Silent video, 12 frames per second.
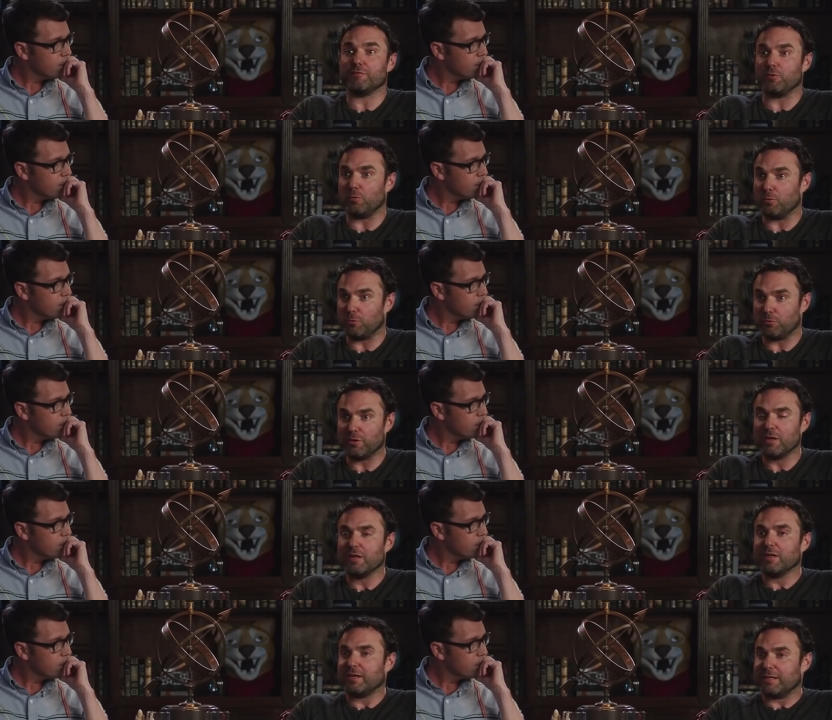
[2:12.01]
Speaker 1: unfold
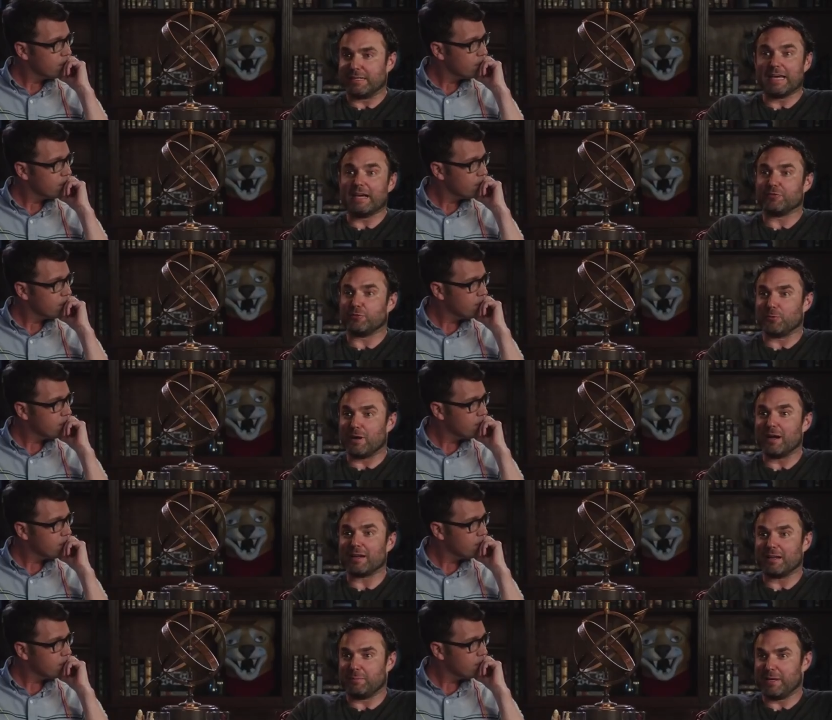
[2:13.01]
in Castle
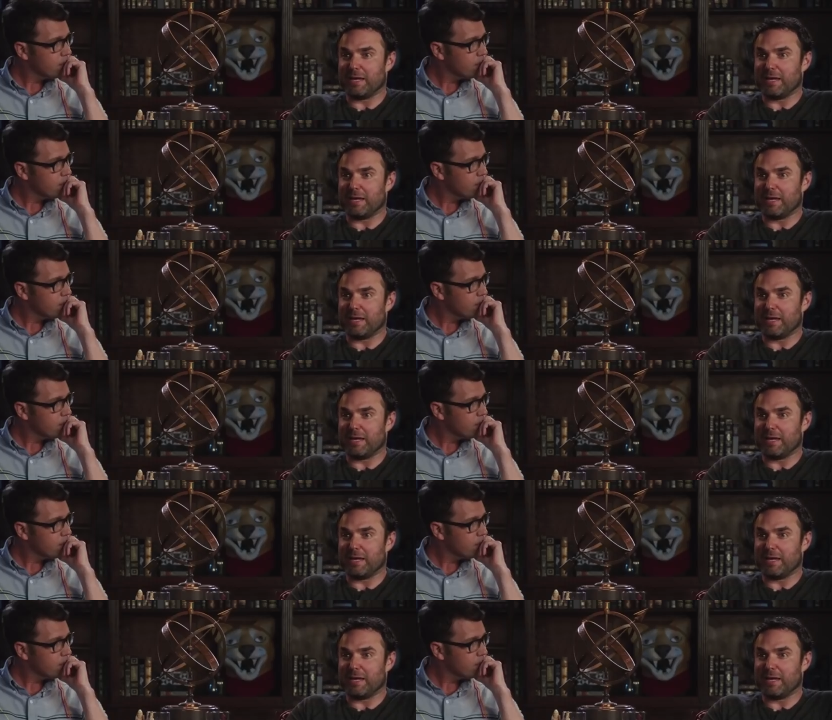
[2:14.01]
Rock